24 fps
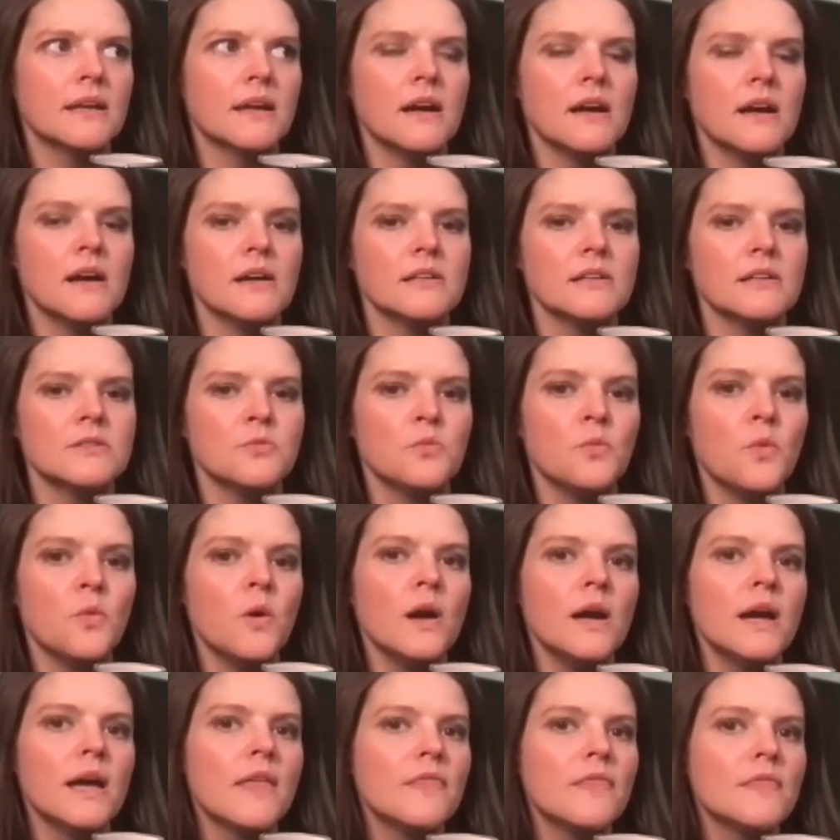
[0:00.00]

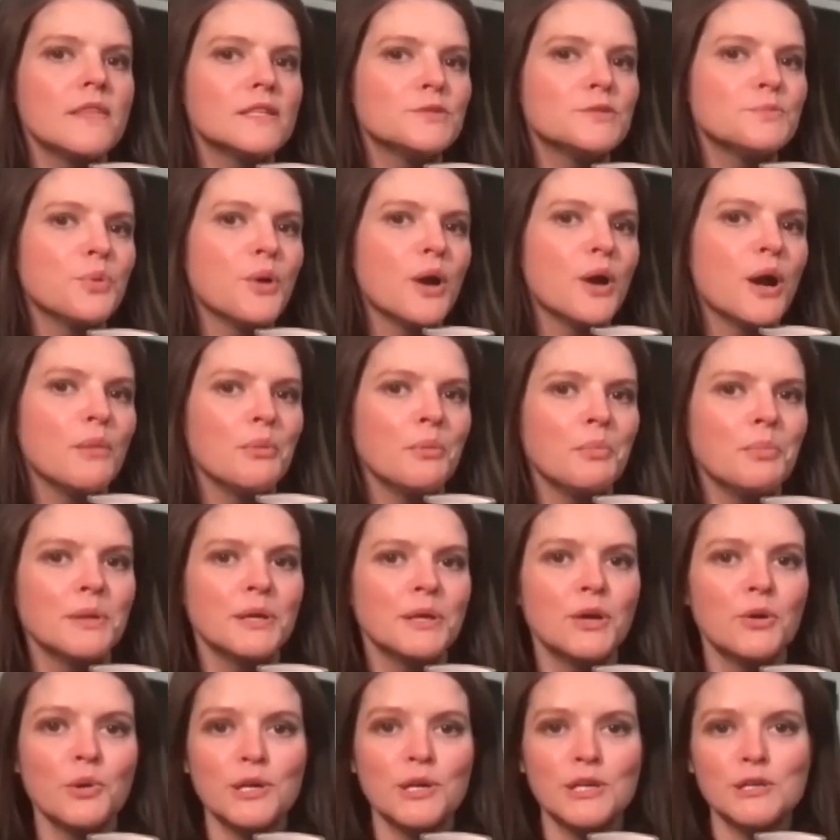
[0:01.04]
COX-1 that's probably
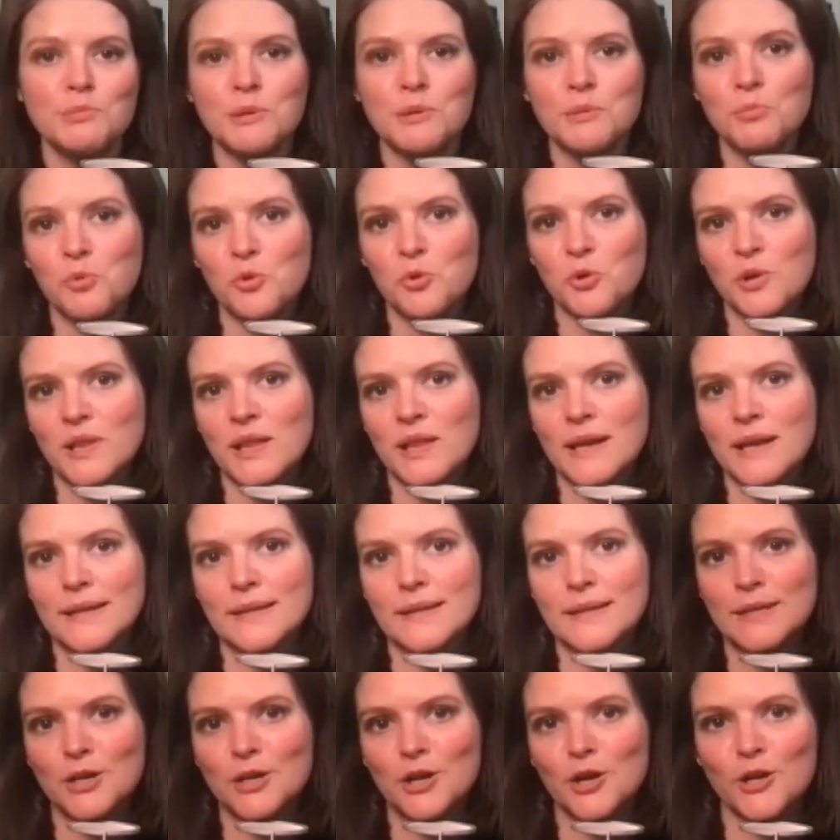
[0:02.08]
going to be more
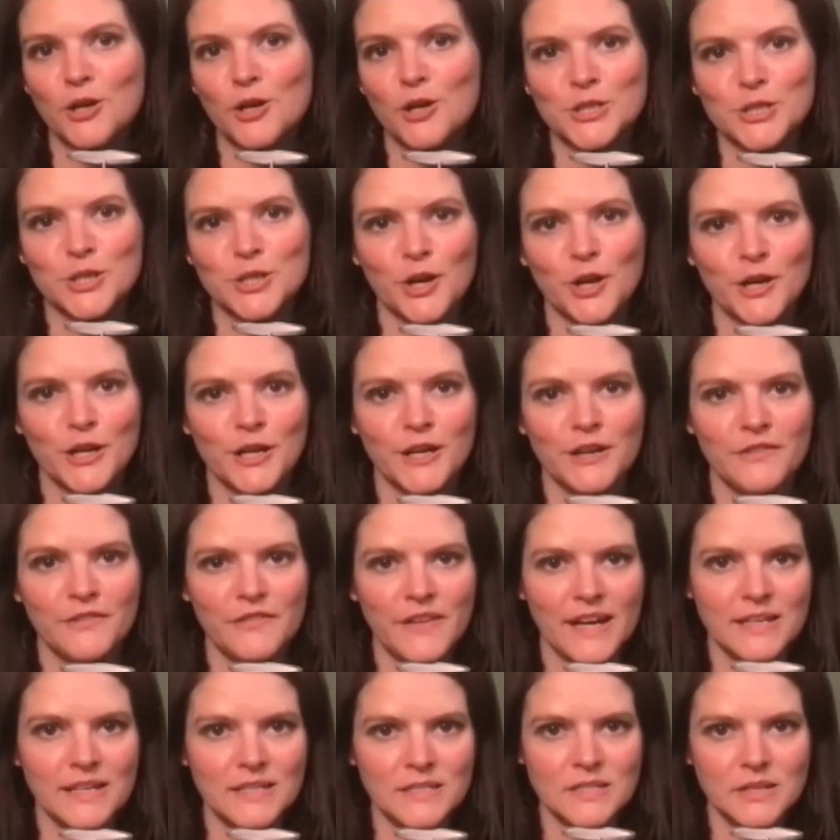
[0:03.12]
likely to cause
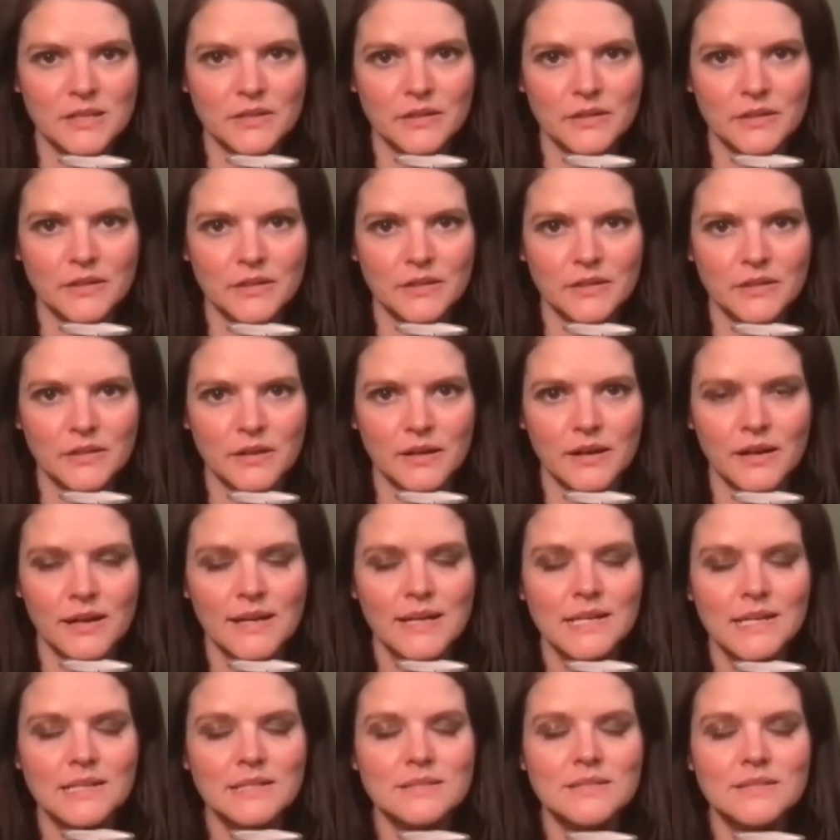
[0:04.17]
cardiovascular
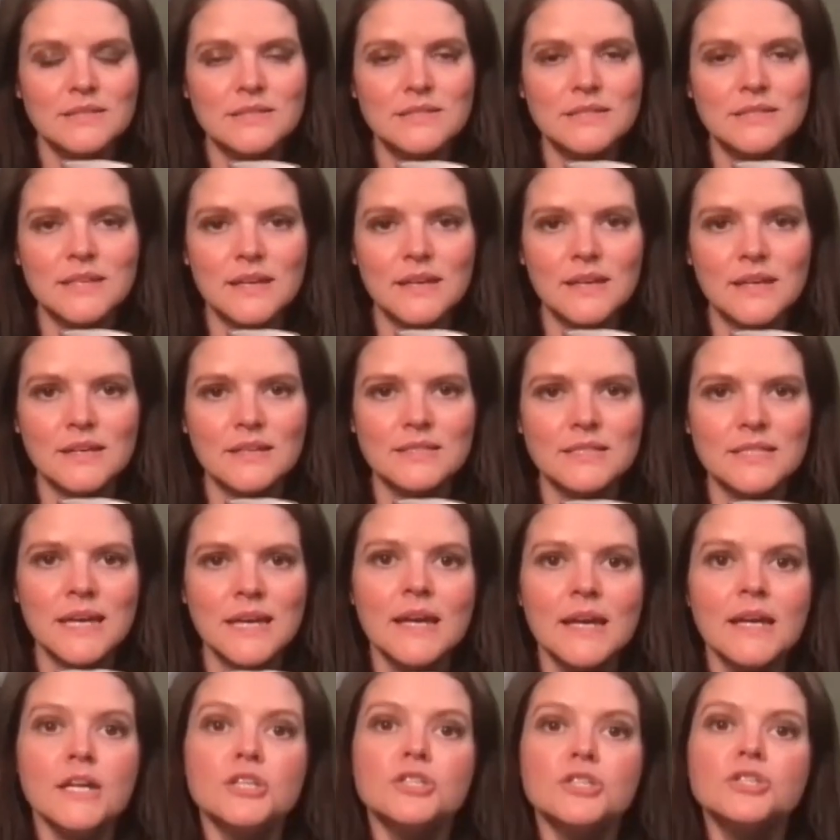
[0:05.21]
disease.
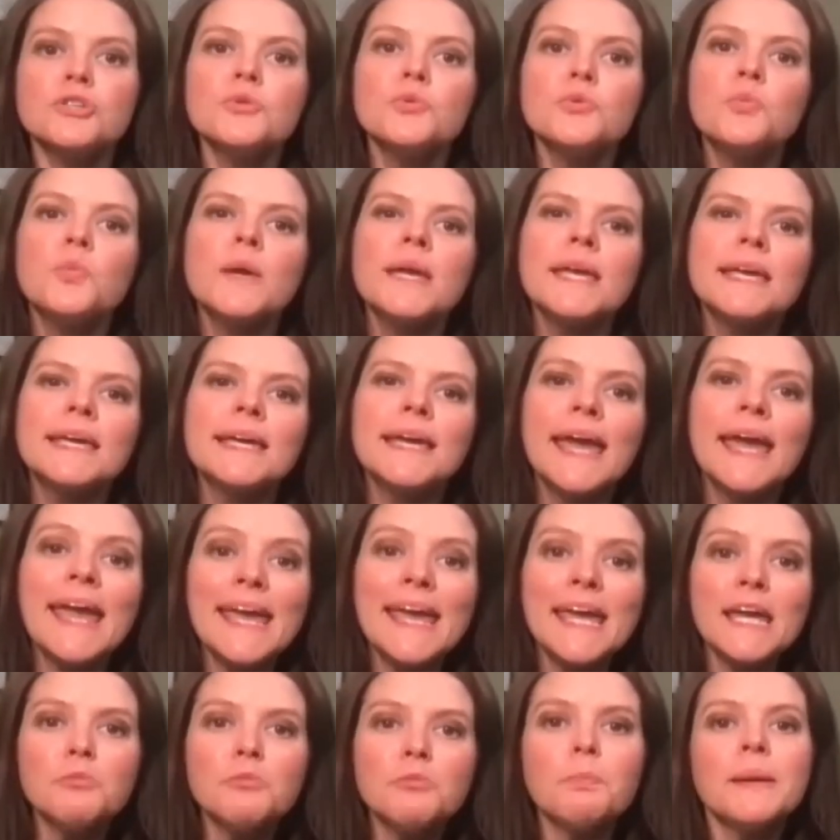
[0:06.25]
So we
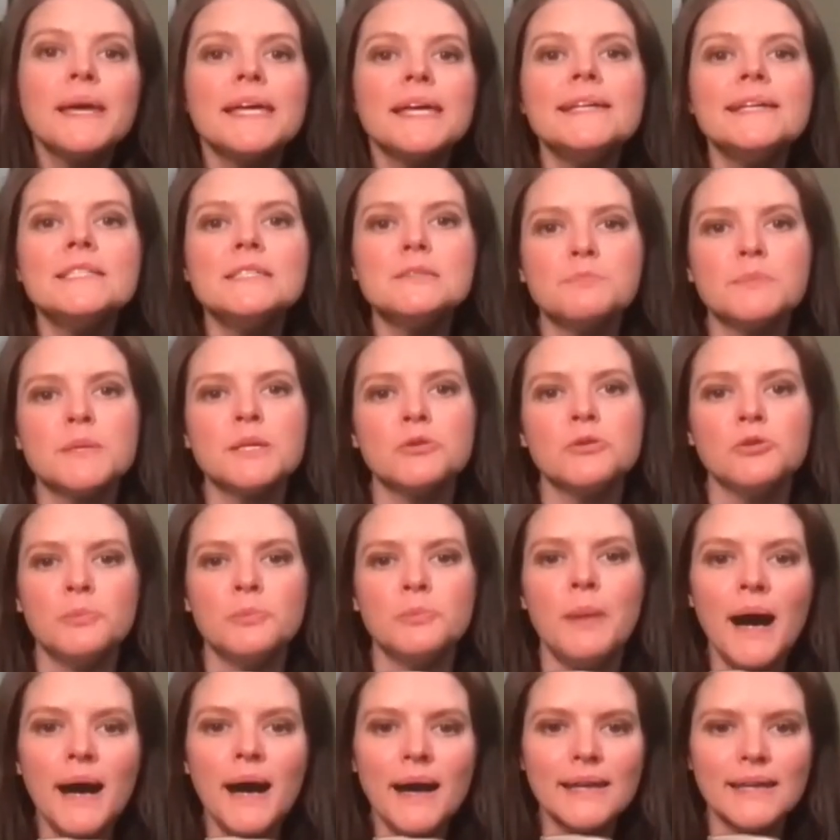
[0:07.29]
can't piecemeal the
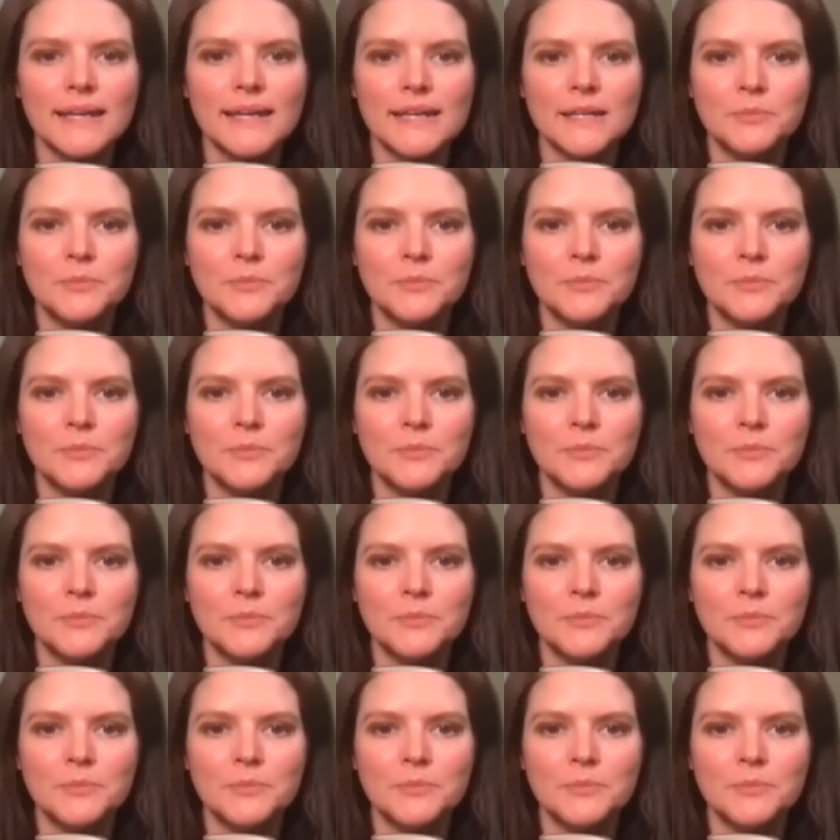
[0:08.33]
body